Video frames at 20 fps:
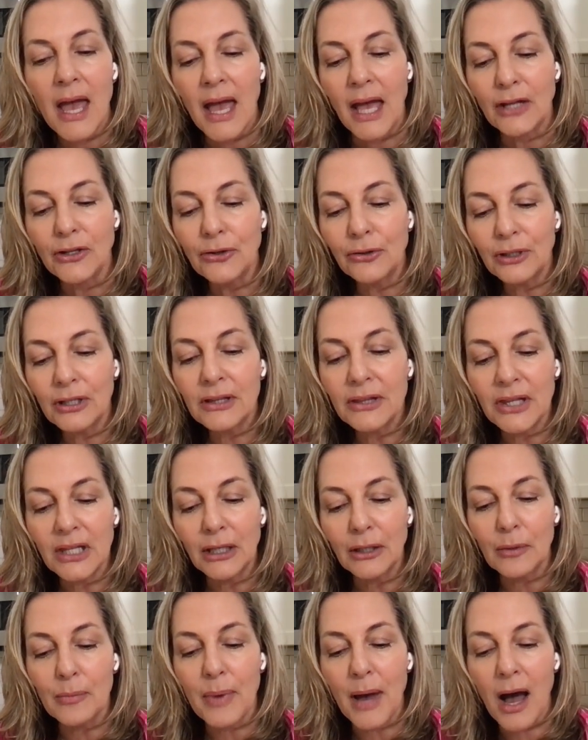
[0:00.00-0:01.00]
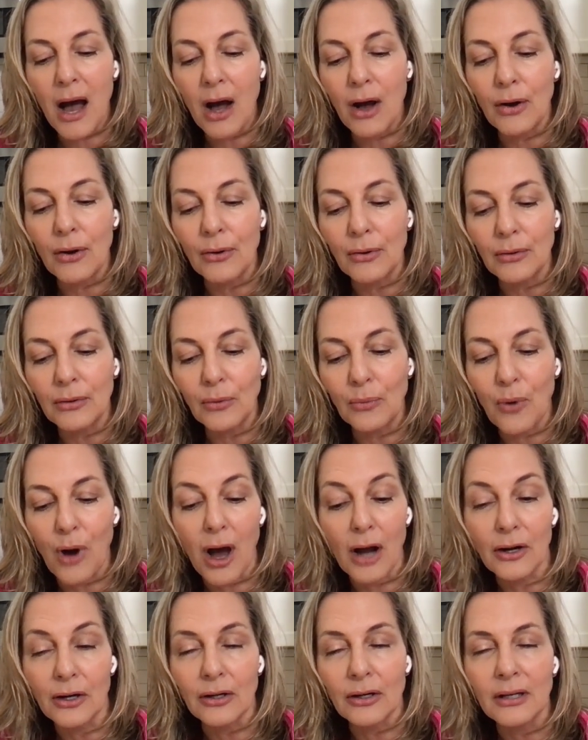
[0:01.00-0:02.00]
And you can think about
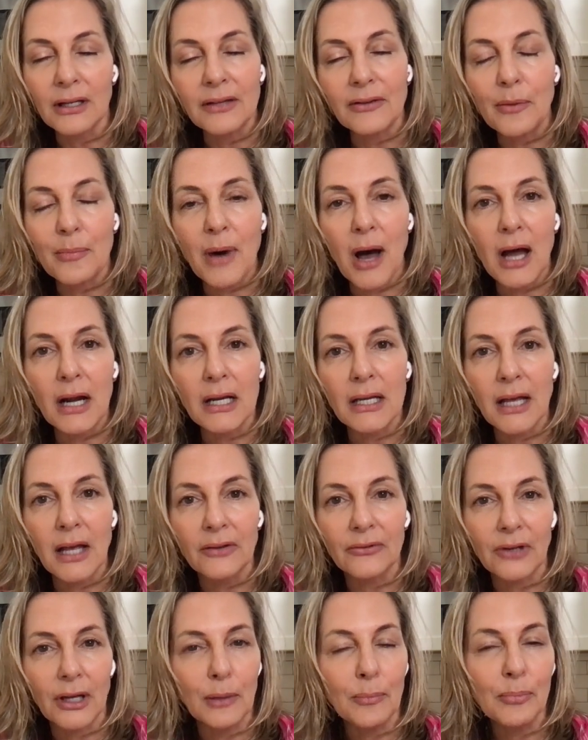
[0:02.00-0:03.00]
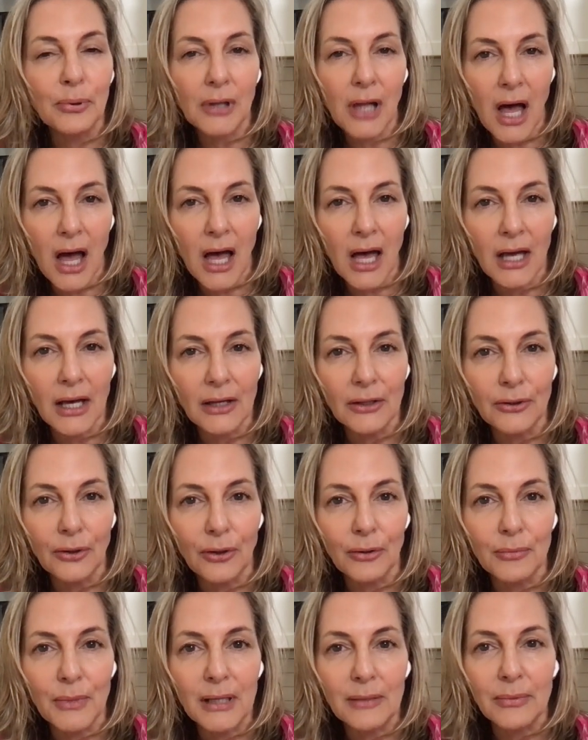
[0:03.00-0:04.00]
water in the body as like blood,
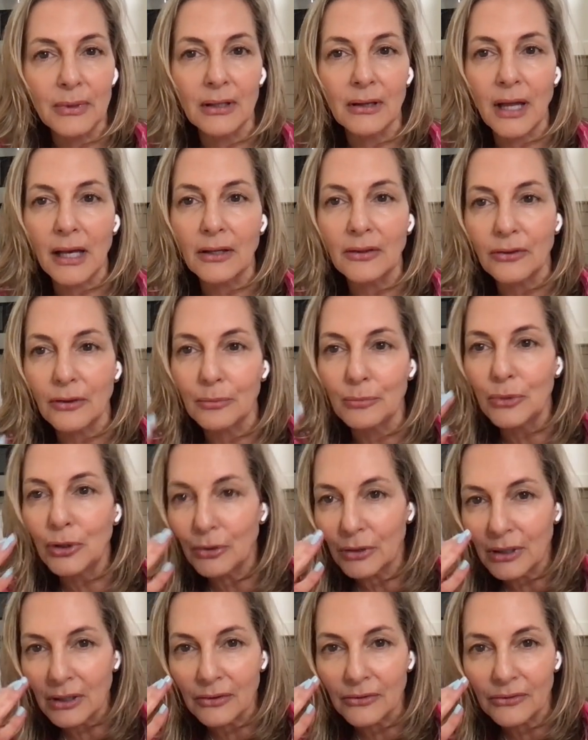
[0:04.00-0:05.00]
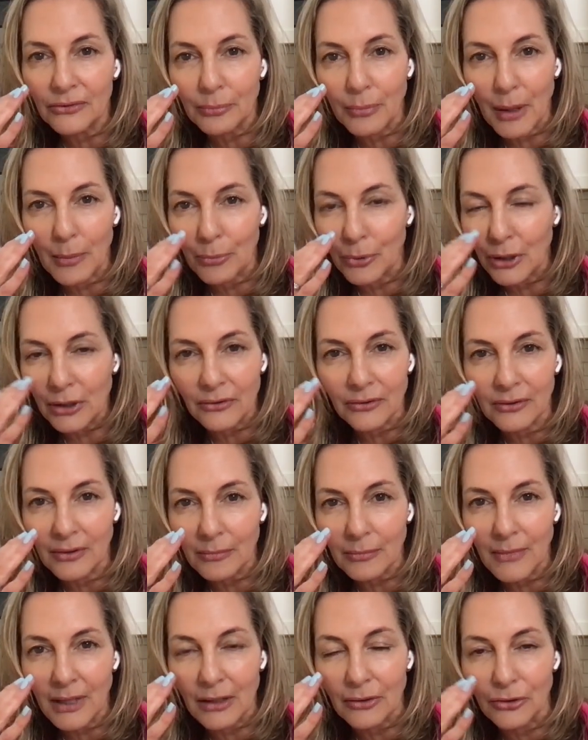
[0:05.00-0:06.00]
or maybe like the mucous membranes
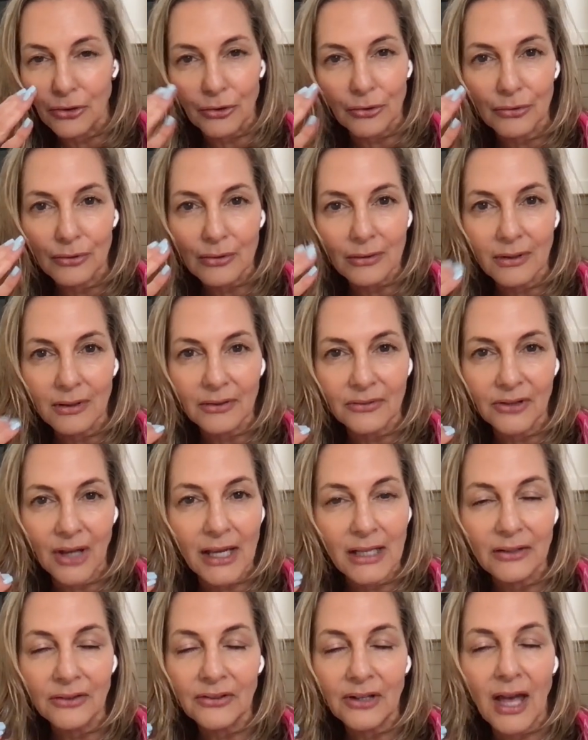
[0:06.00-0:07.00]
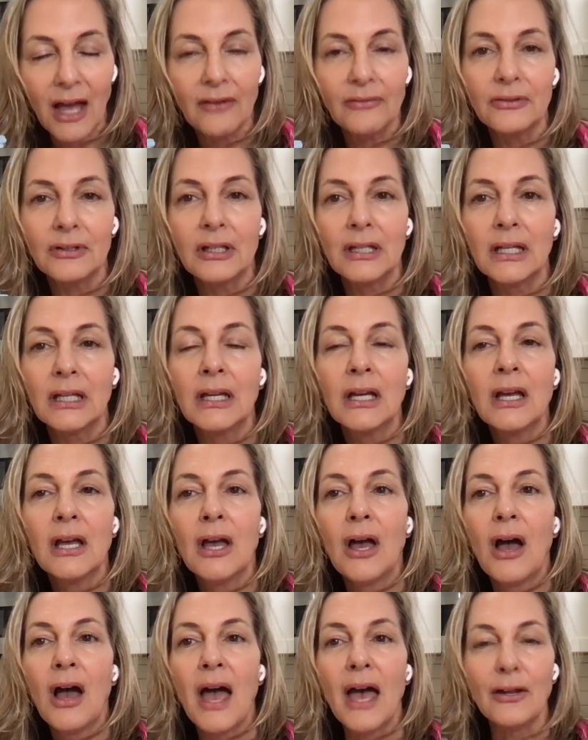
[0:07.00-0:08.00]
in your sinus cavity,
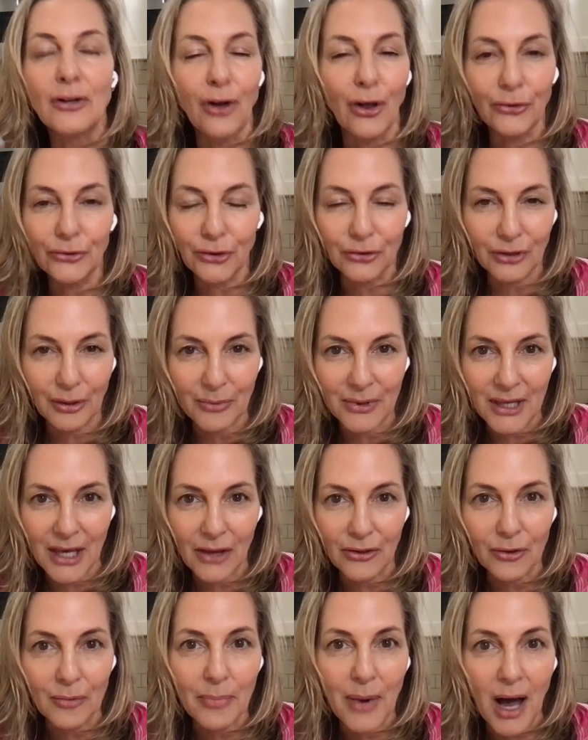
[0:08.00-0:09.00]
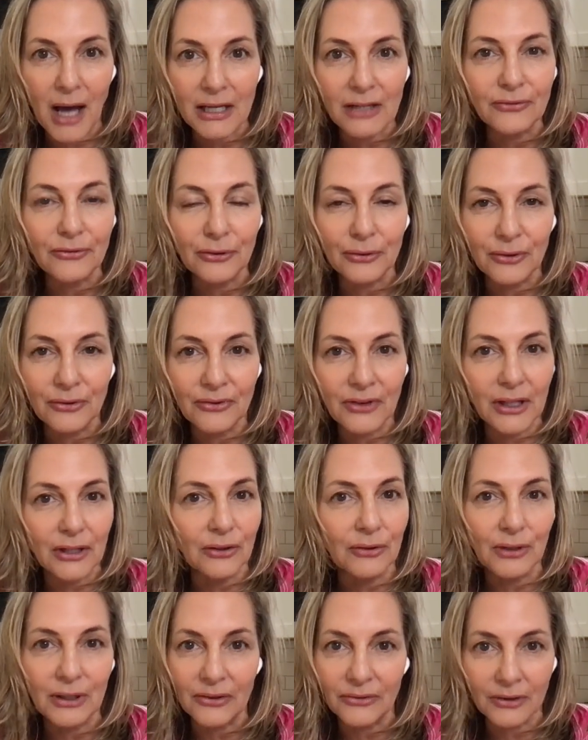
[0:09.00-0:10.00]
and also some of the other body fluids that
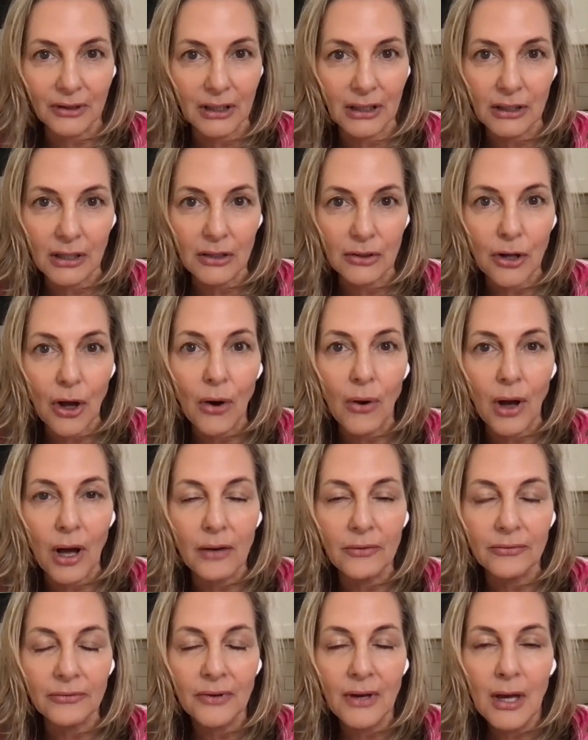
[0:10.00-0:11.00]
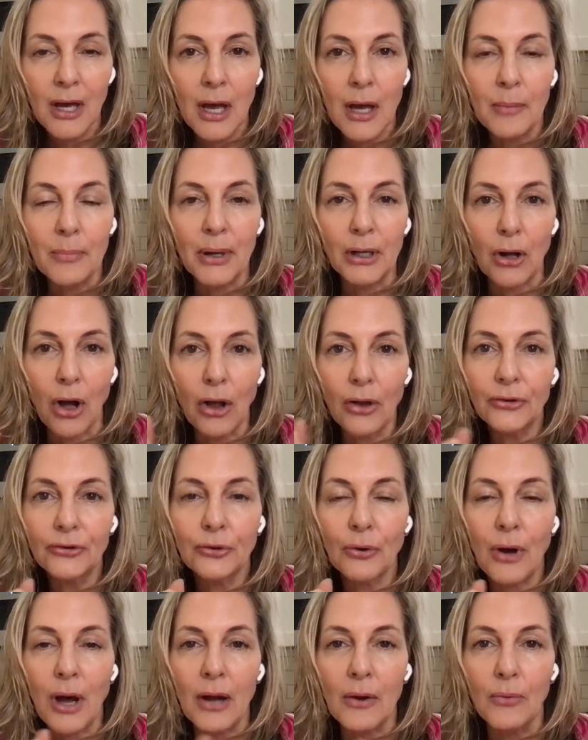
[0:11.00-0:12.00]
you easily know of. But
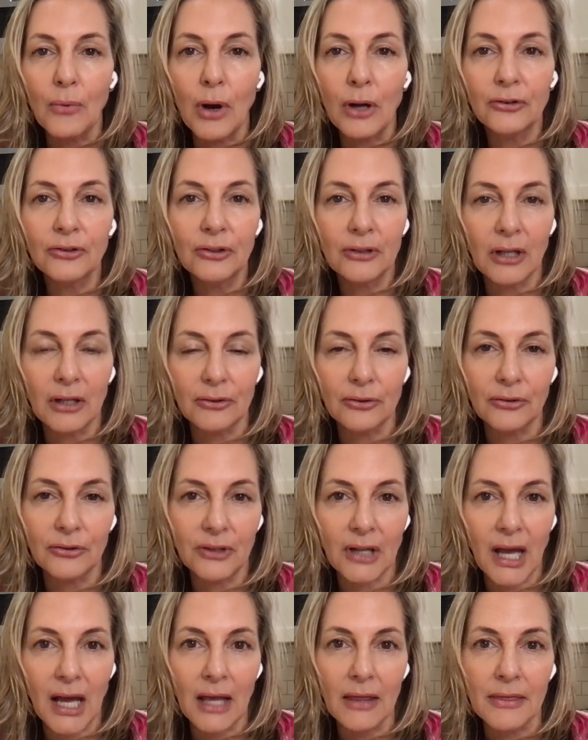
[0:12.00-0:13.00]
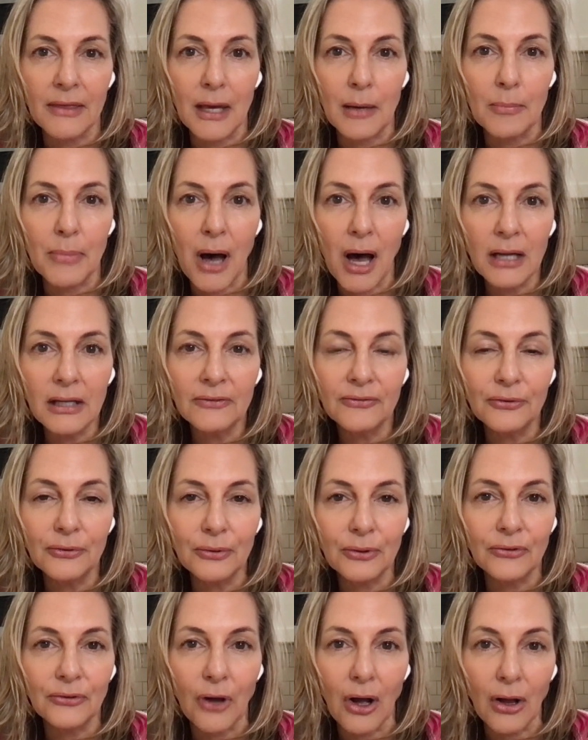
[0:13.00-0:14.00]
also I want you to understand that body
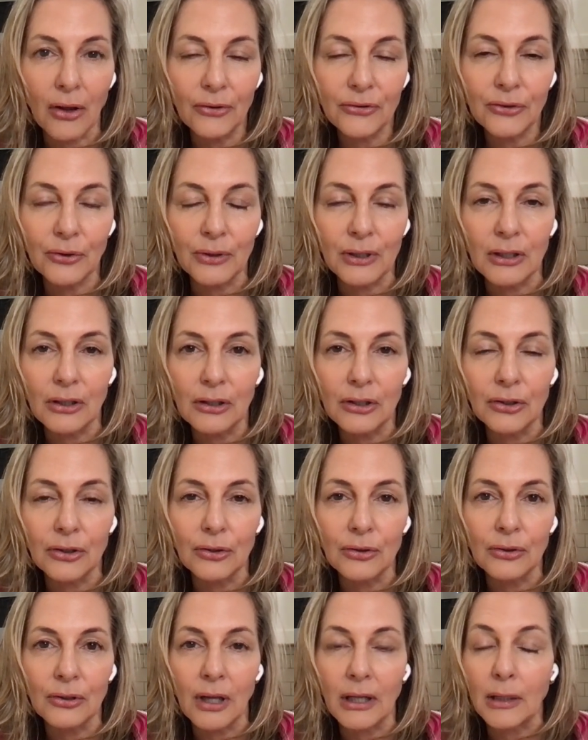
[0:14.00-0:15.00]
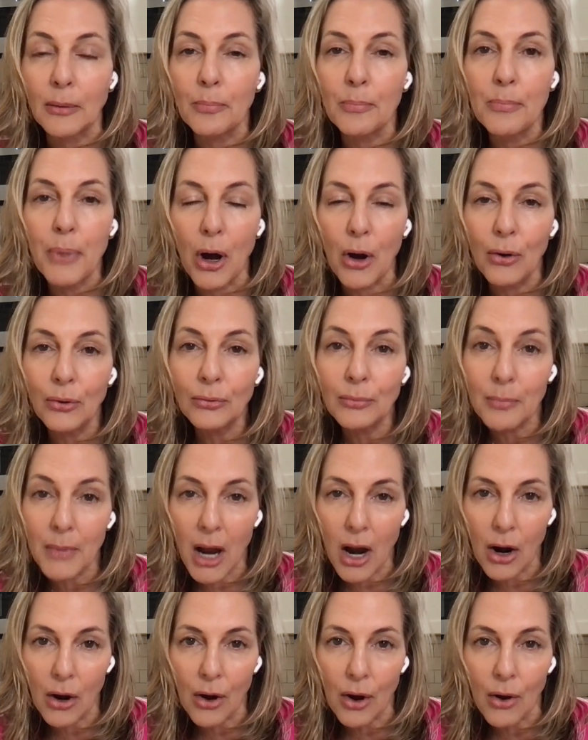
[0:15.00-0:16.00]
fluids also include like bone
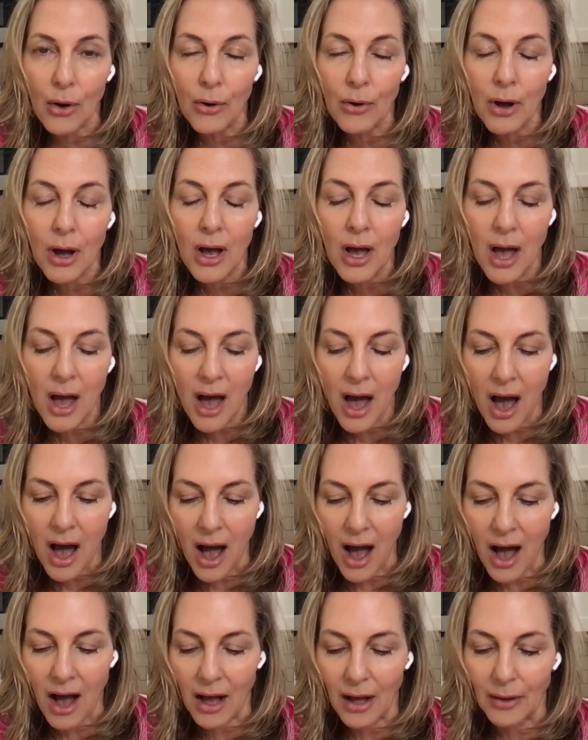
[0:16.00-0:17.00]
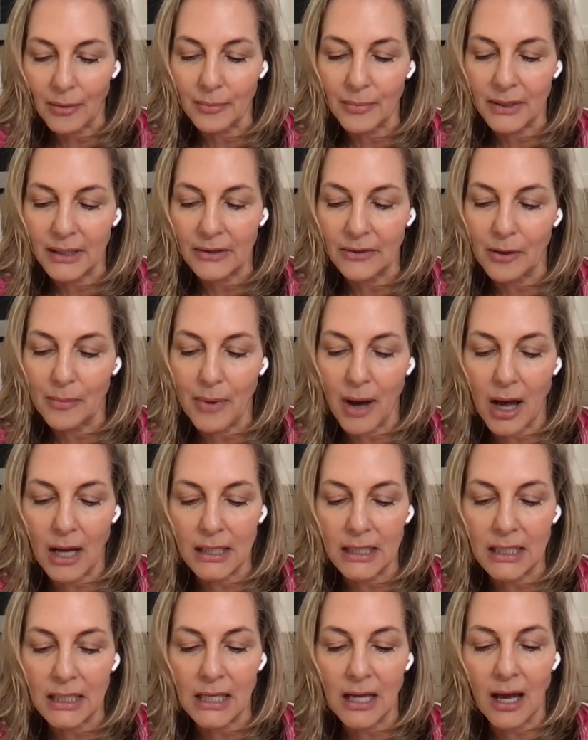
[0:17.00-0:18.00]
marrow in the
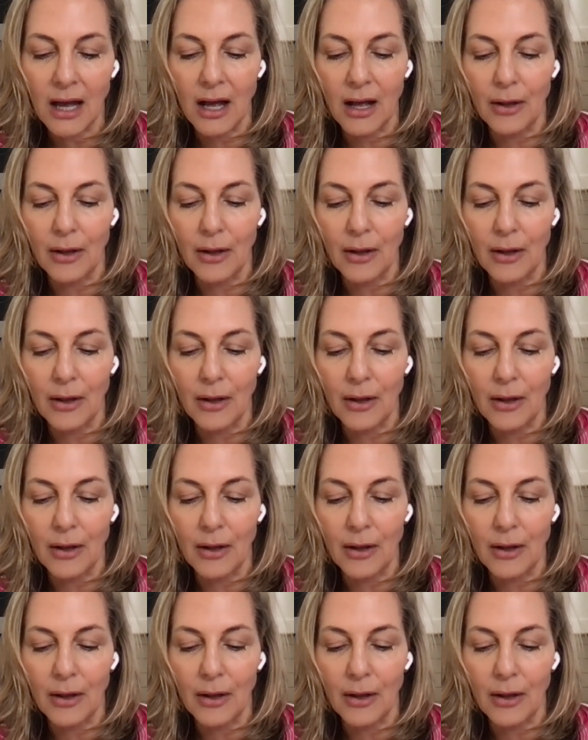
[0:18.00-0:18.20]
body,